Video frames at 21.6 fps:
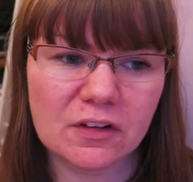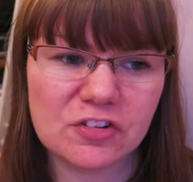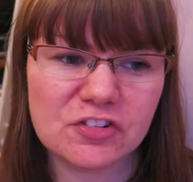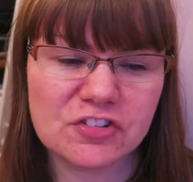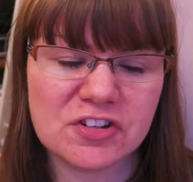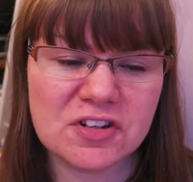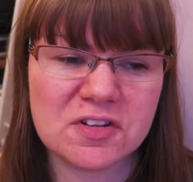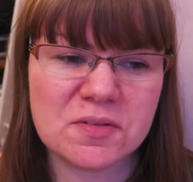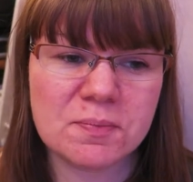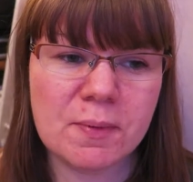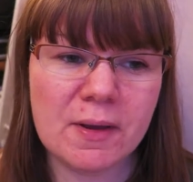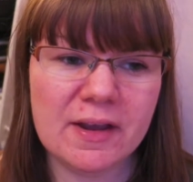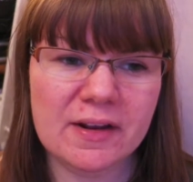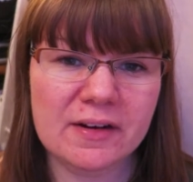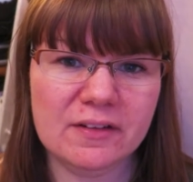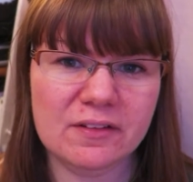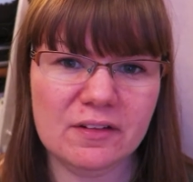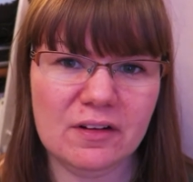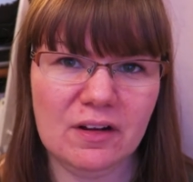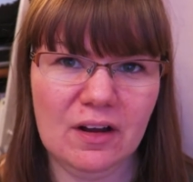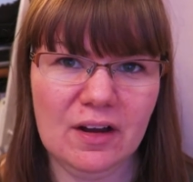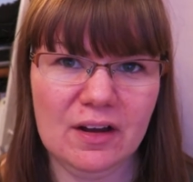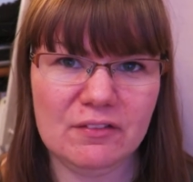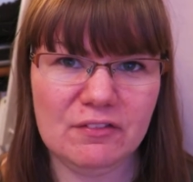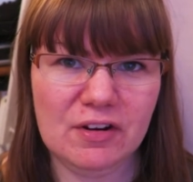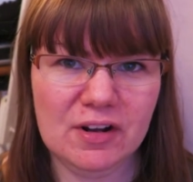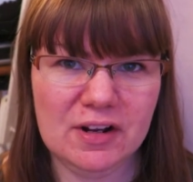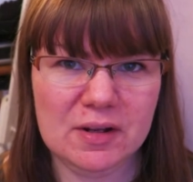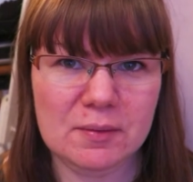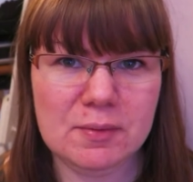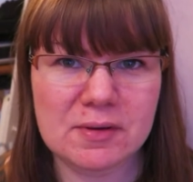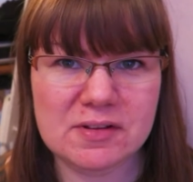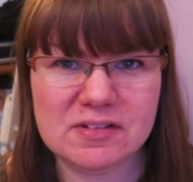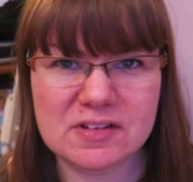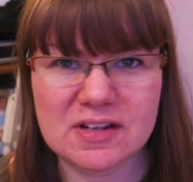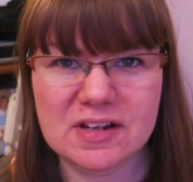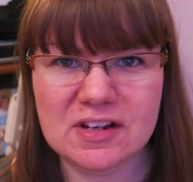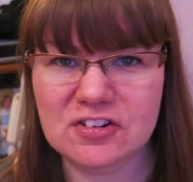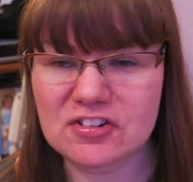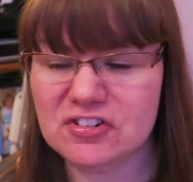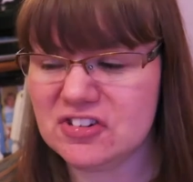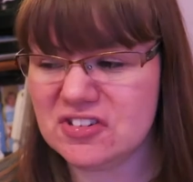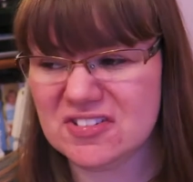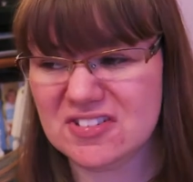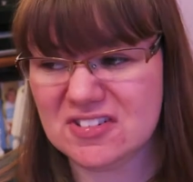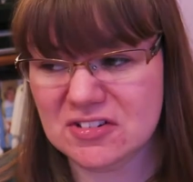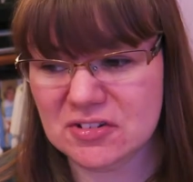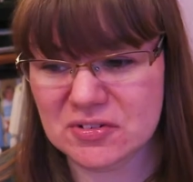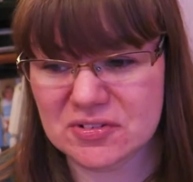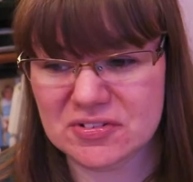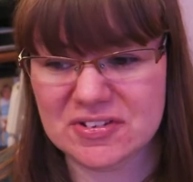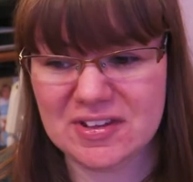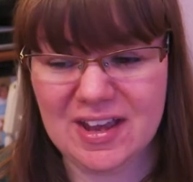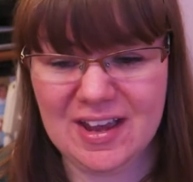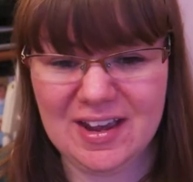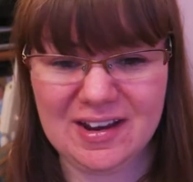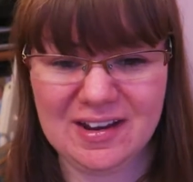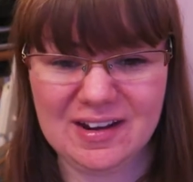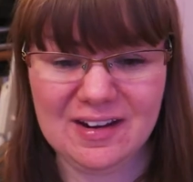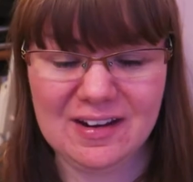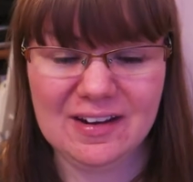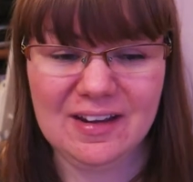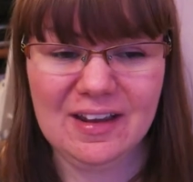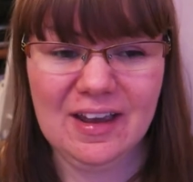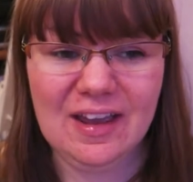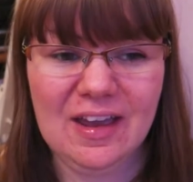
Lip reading: she's been like really busy and she's still sick.